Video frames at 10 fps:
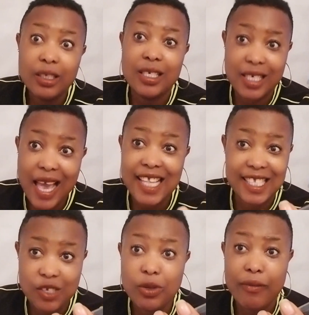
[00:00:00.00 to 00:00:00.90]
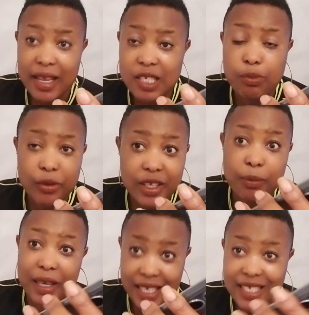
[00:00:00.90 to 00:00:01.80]
Yet, you never spill the
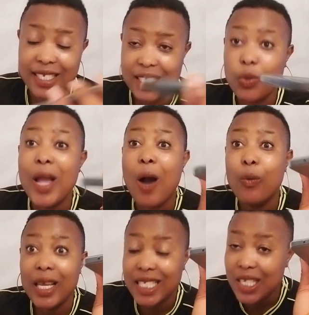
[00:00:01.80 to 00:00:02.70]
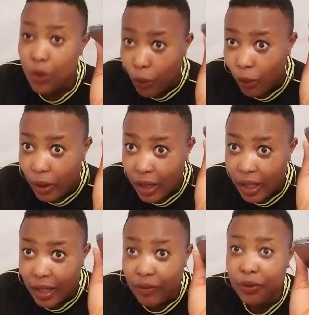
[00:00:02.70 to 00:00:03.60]
beans. We are waiting. Oh,
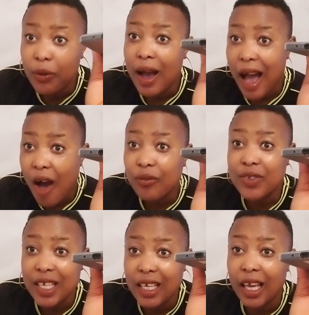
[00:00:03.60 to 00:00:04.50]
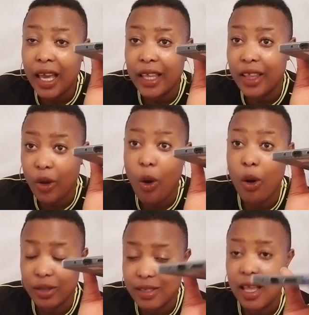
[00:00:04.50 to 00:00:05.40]
if you have the
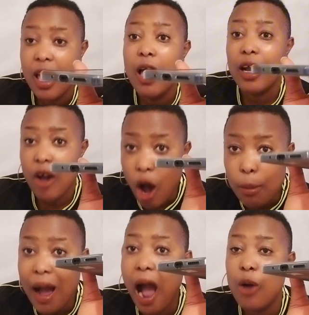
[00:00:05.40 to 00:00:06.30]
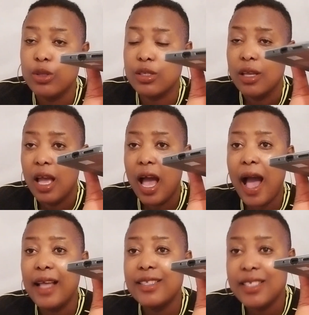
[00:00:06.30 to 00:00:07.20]
guts, come out
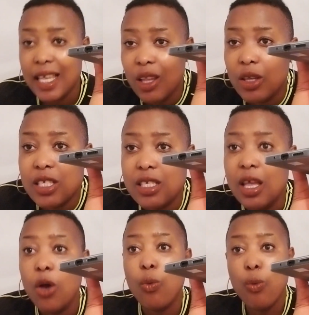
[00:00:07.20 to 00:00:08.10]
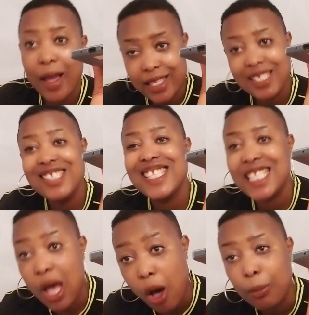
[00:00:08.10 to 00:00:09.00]
and tell us
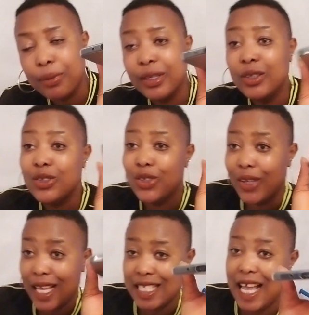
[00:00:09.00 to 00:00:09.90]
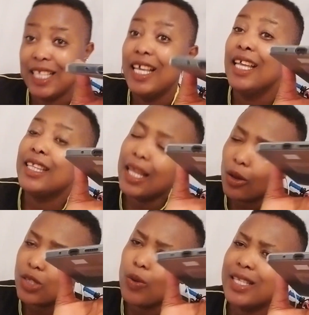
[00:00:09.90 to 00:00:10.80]
what's up. Do you understand? Tell
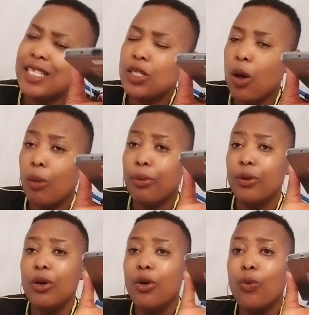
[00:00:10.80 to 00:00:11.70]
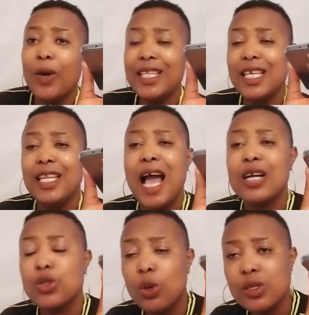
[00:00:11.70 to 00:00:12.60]
us what's up. We, the
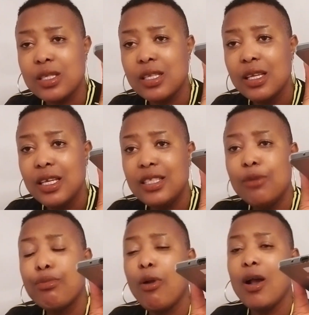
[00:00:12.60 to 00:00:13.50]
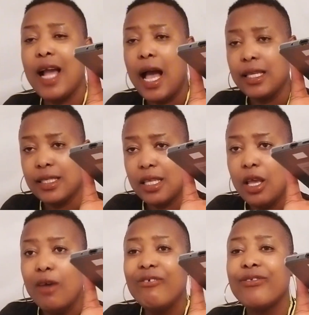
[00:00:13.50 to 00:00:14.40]
reactors, the bloggers,
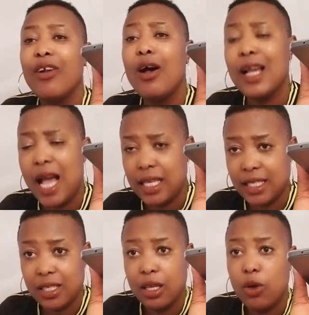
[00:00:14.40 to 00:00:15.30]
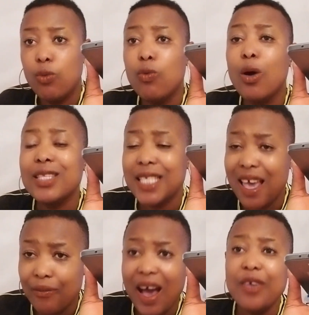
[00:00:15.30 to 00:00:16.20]
vloggers,
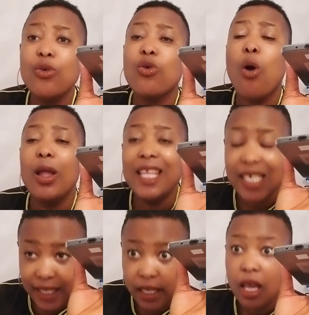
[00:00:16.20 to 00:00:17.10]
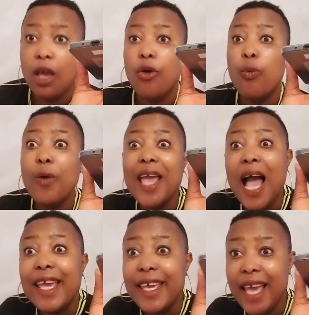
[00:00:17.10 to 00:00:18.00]
whatever you call it, we
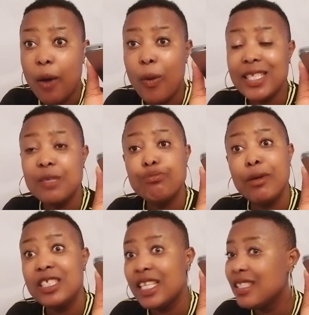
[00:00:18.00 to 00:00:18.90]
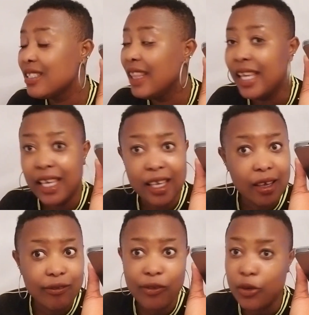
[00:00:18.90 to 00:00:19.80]
are here waiting patiently
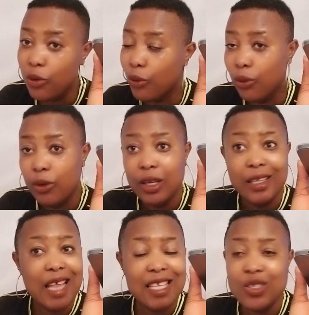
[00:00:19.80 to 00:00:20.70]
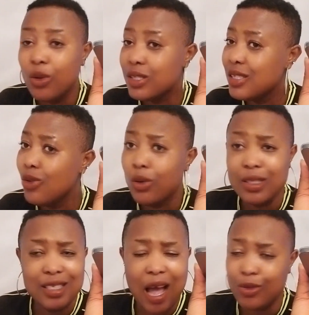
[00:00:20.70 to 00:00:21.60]
for you. There's
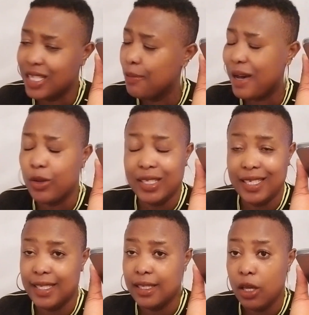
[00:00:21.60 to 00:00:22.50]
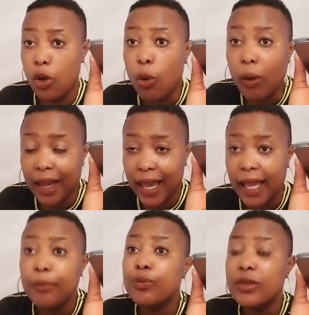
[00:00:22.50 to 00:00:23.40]
no doubt about it.
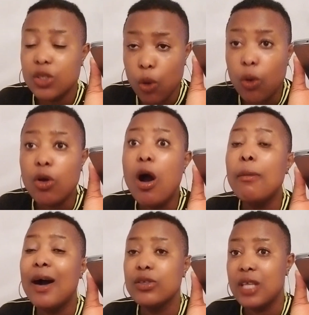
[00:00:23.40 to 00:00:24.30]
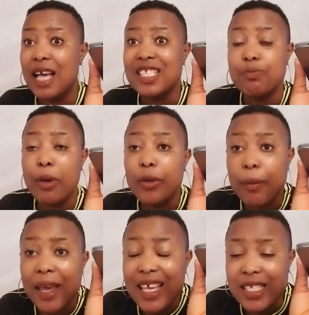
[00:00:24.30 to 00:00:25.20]
Okay, so come out and spill
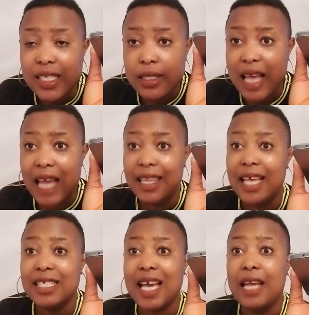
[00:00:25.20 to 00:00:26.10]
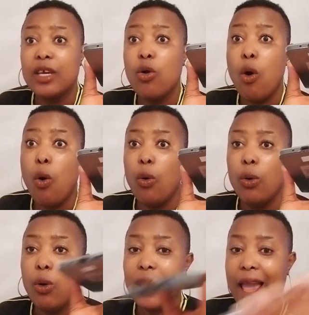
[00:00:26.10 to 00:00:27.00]
the beans and let's carry
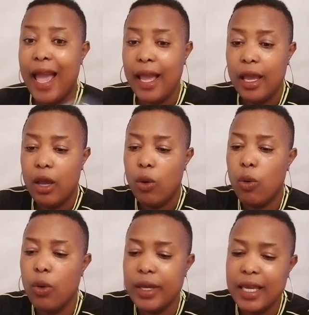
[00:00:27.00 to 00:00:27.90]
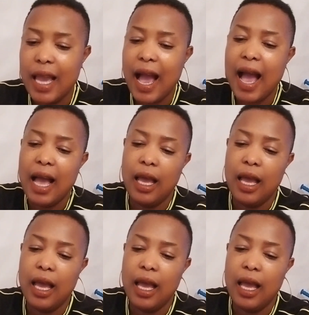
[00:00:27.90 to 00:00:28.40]
go. Okay. Oh yeah.